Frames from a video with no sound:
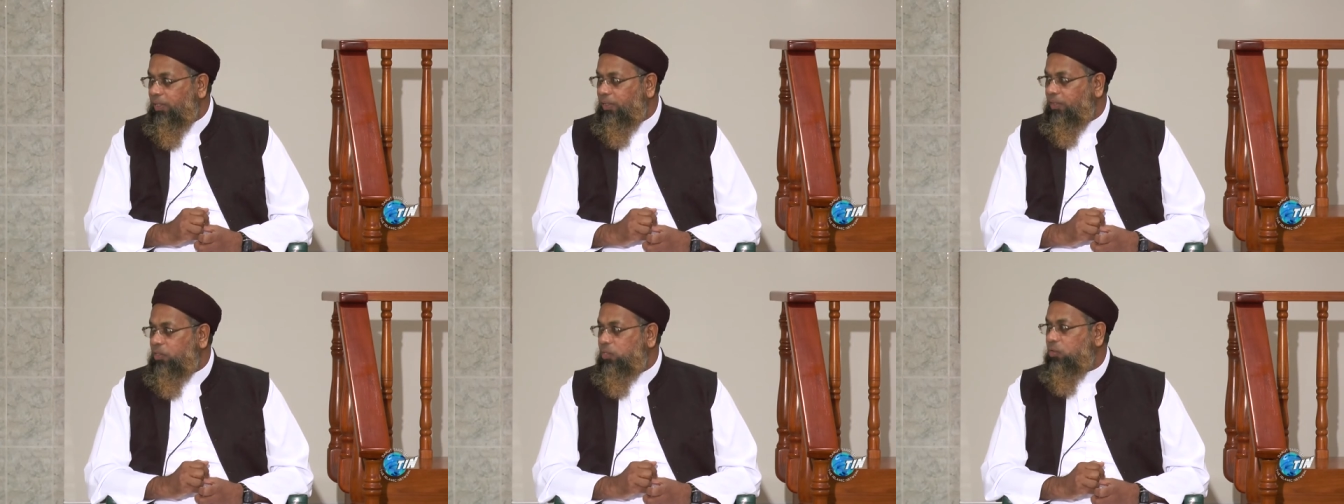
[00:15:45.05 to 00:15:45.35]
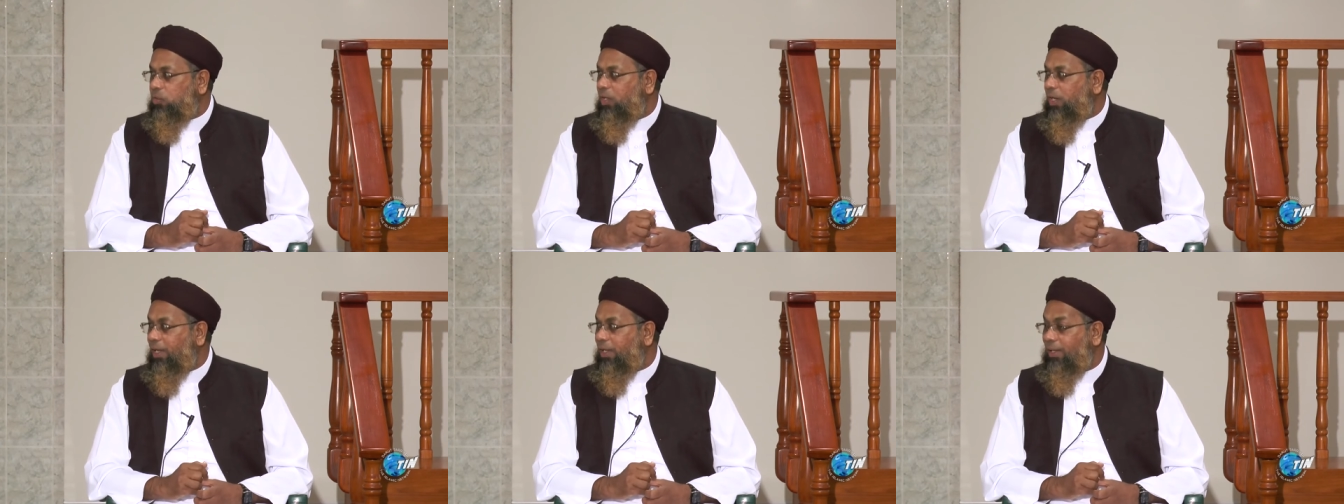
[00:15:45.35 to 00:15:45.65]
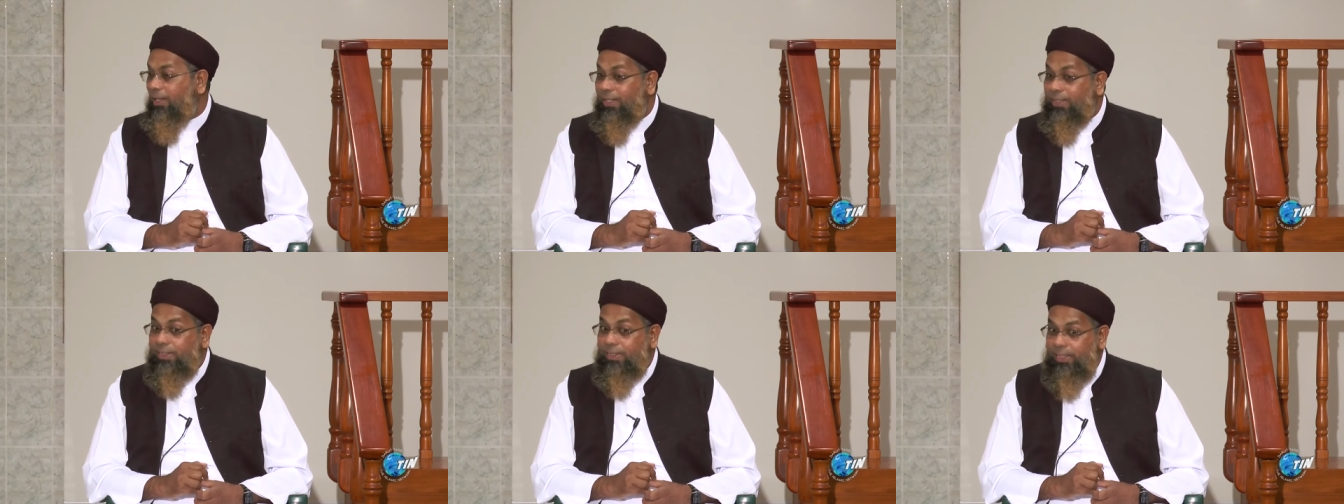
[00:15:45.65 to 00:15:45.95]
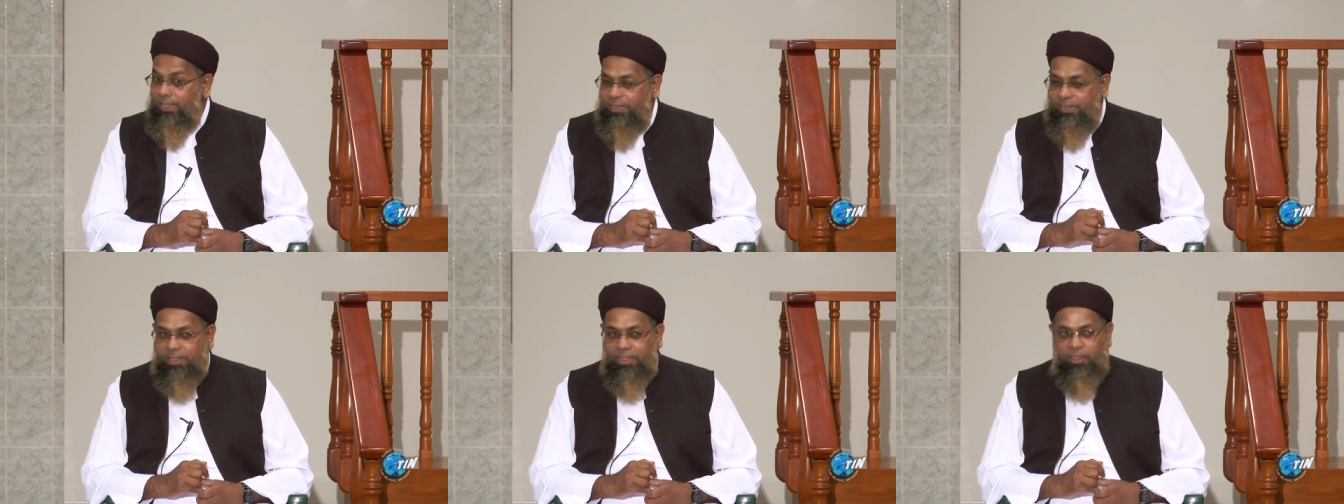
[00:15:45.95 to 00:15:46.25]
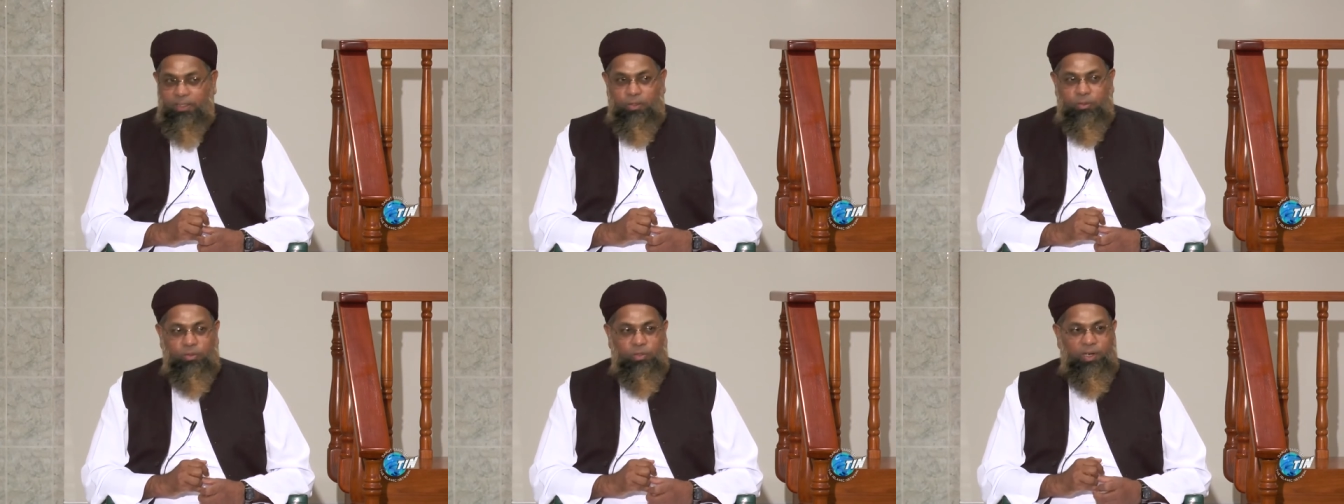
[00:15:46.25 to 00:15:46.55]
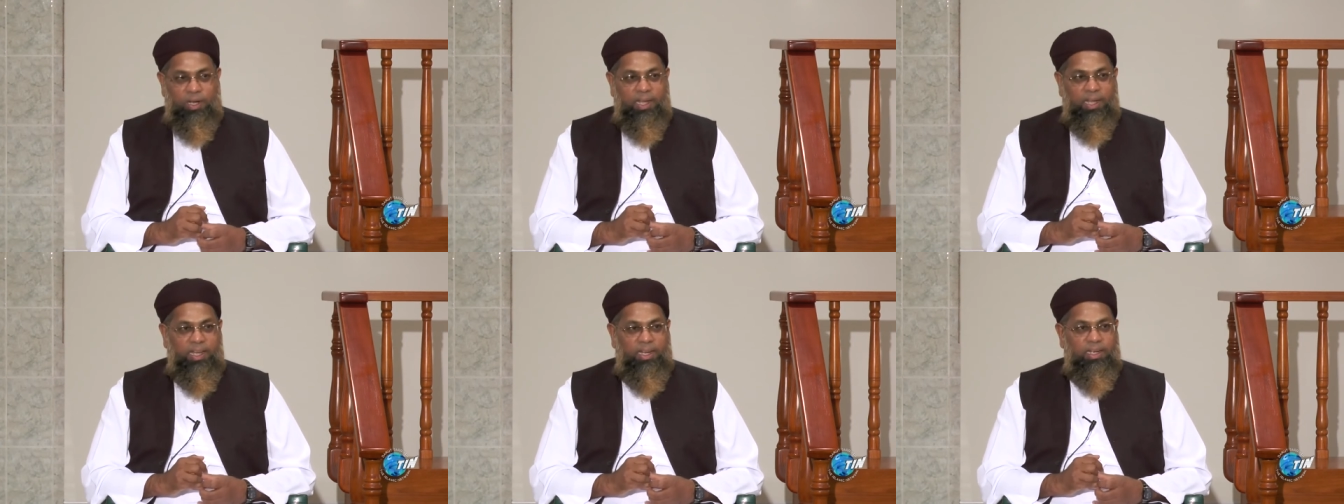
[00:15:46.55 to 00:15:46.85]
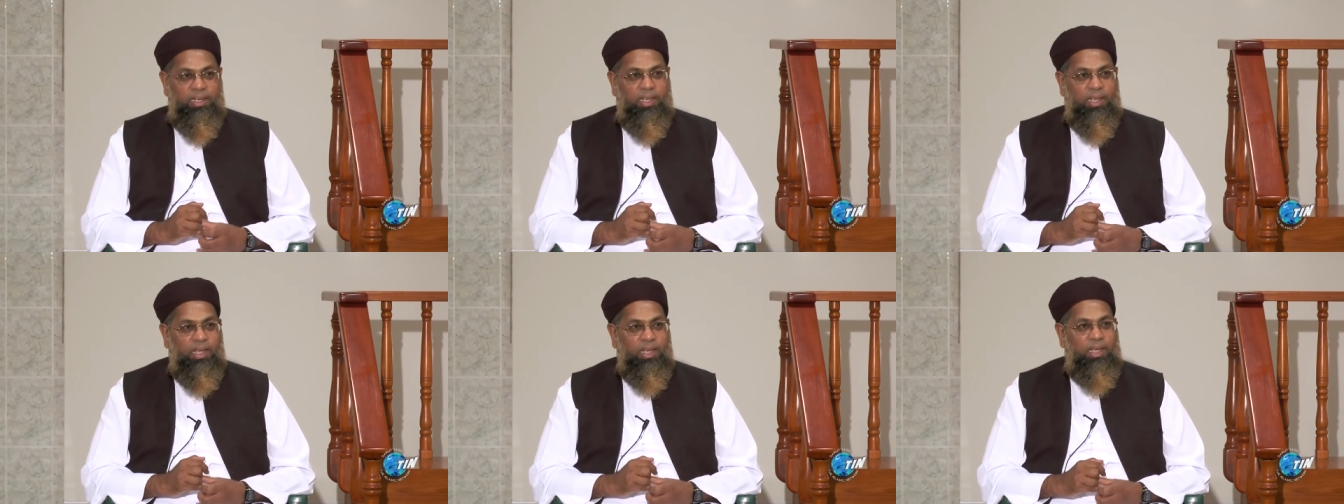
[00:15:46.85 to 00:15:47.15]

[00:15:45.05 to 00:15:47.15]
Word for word: So Allah says in the Quran,